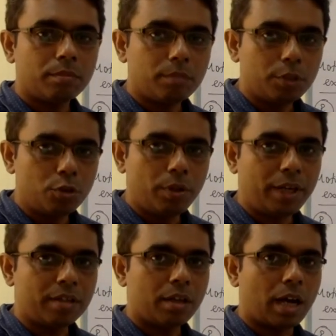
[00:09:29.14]

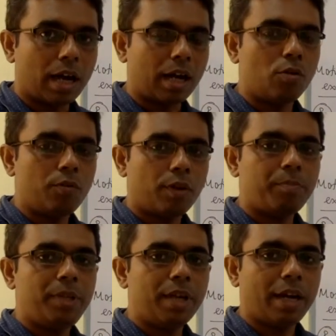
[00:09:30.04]
unit allowed for
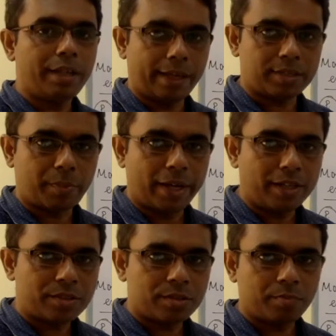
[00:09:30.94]
Pi
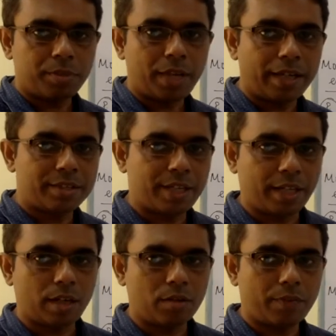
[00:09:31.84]
expires, Pi is
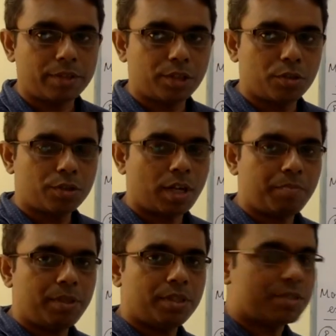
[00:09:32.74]
taken out of execution
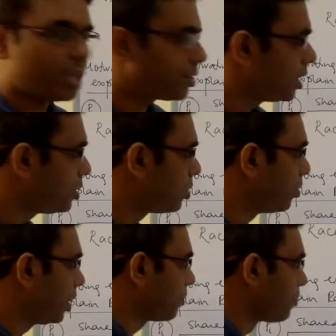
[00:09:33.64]
and Pj starts
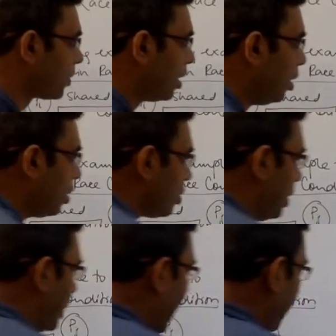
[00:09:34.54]
executing. So
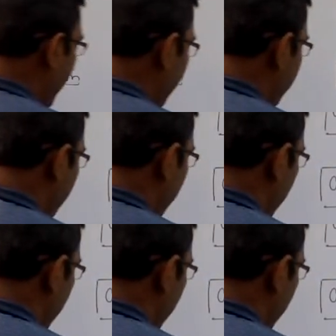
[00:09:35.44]
in that case,